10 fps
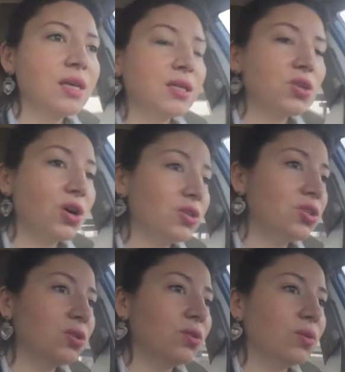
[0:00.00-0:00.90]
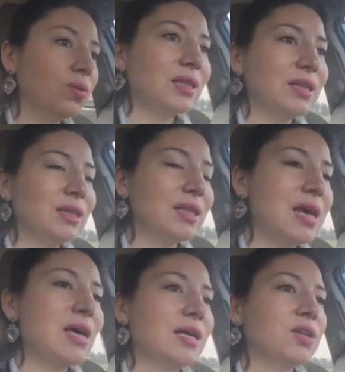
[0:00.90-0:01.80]
It's hard to
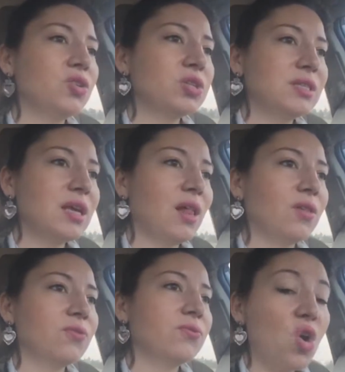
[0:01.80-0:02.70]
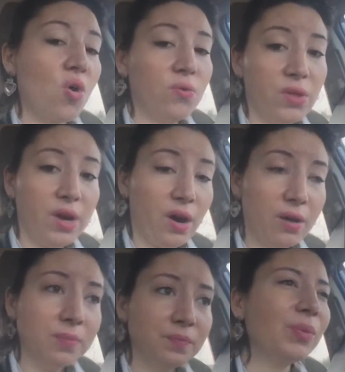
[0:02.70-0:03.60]
let yourself go
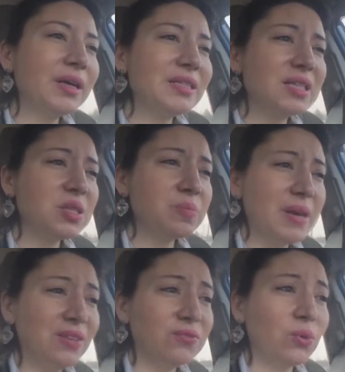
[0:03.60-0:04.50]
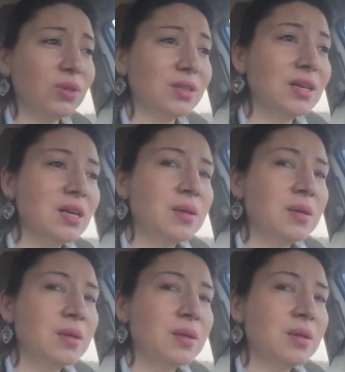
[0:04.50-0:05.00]
there because it's painful,